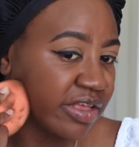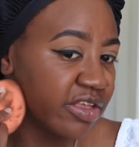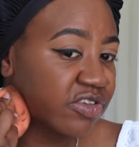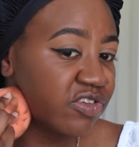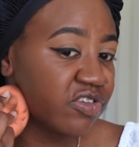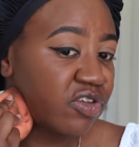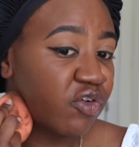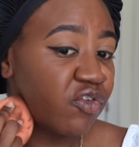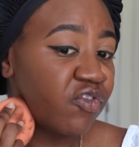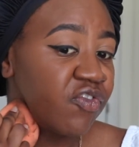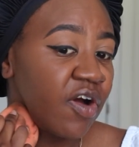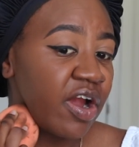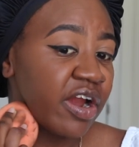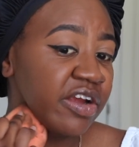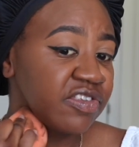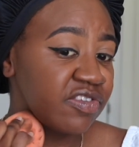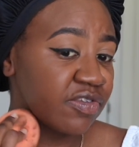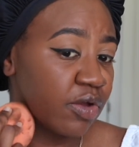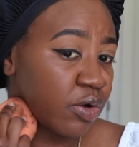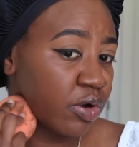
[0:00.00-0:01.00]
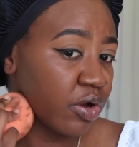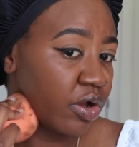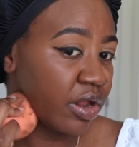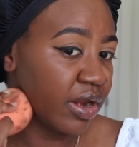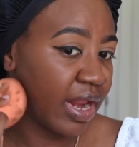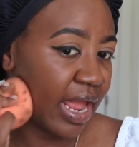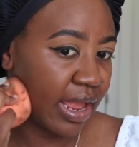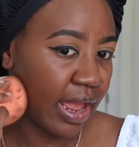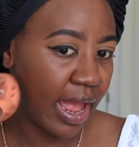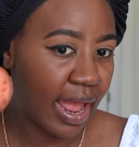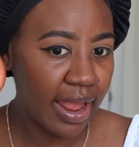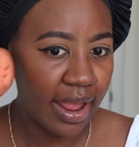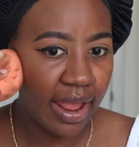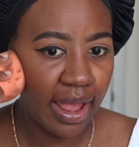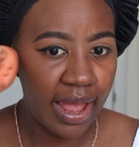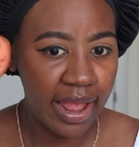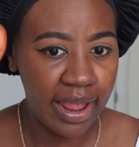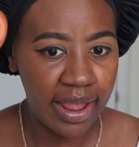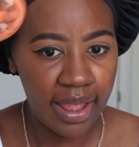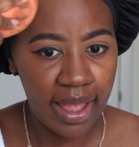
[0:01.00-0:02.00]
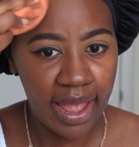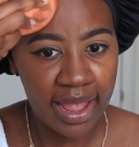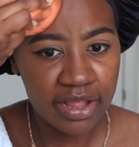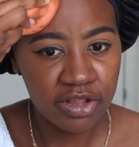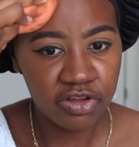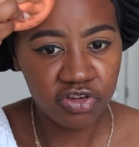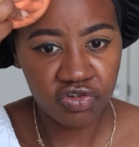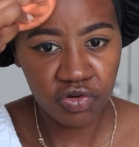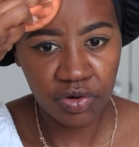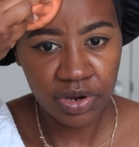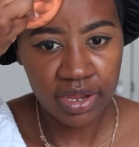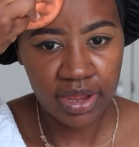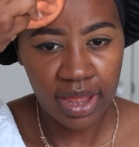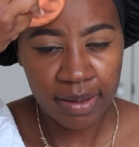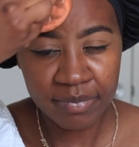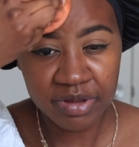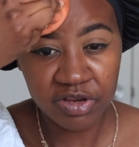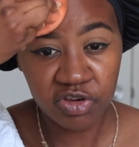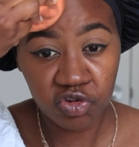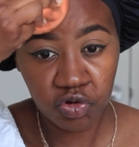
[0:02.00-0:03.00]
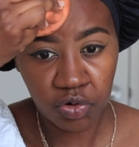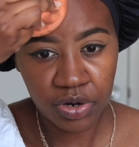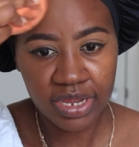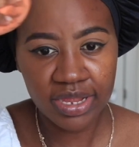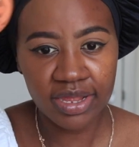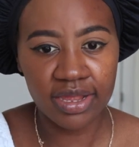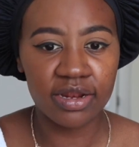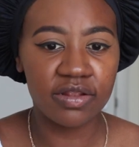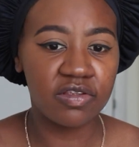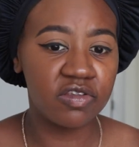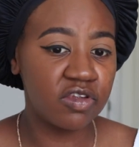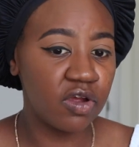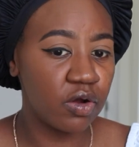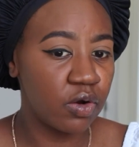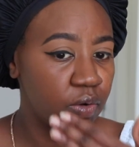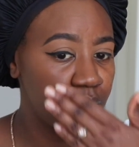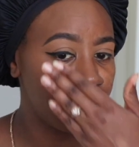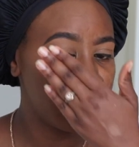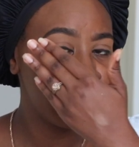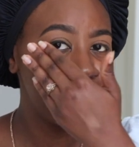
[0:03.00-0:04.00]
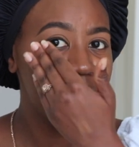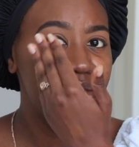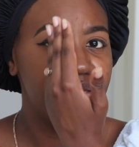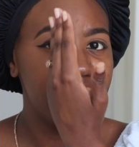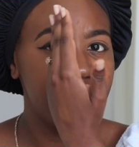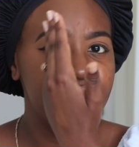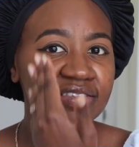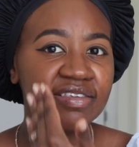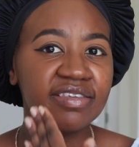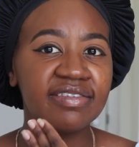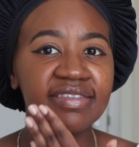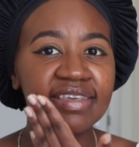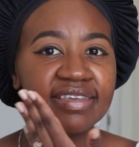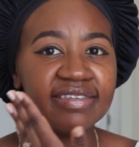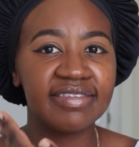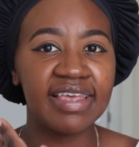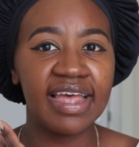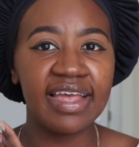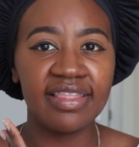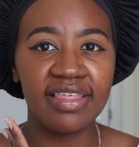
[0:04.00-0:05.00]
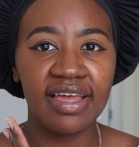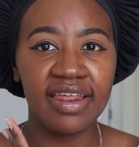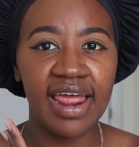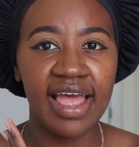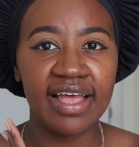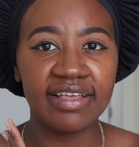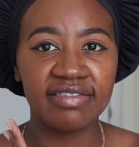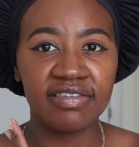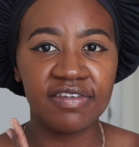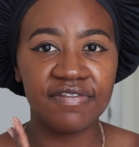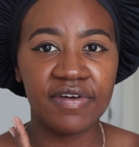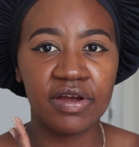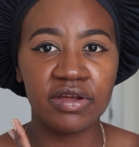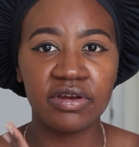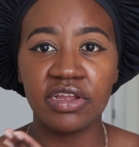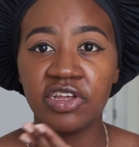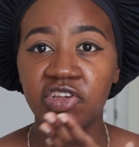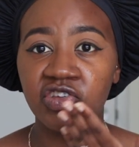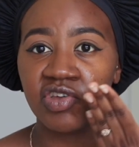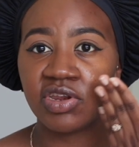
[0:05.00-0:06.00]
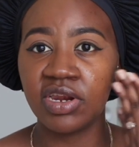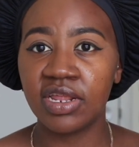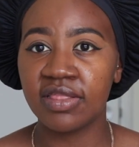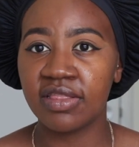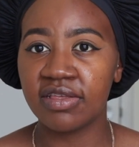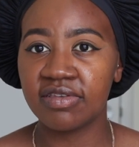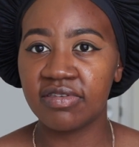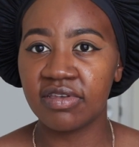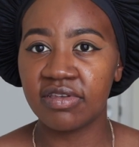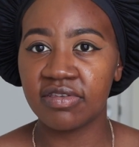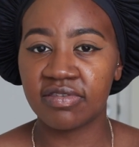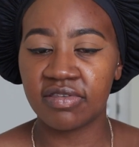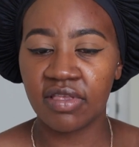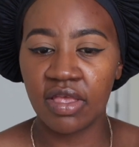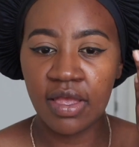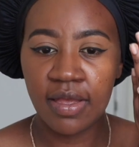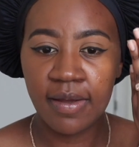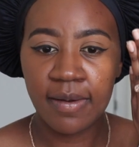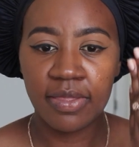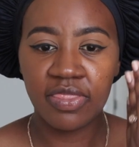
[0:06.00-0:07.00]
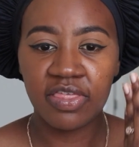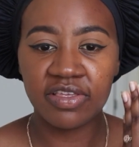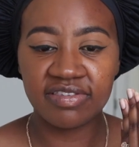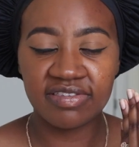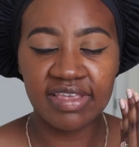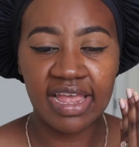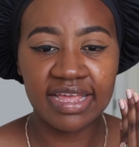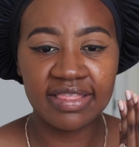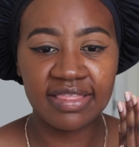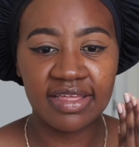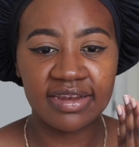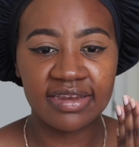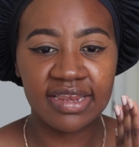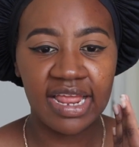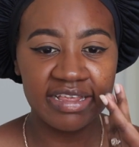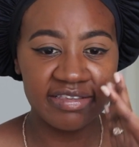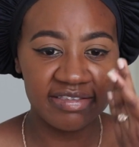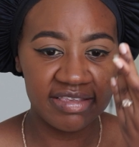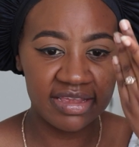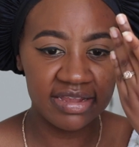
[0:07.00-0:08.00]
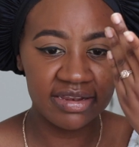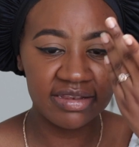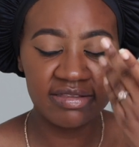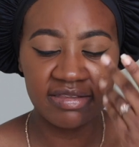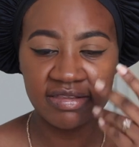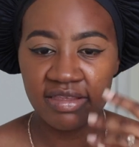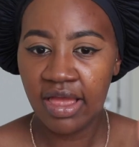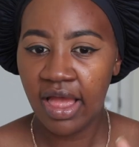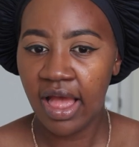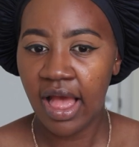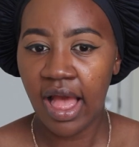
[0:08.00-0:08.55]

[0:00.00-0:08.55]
so far so good. I'm enjoying it. So this is the side that has the foundation and this is the side that doesn't.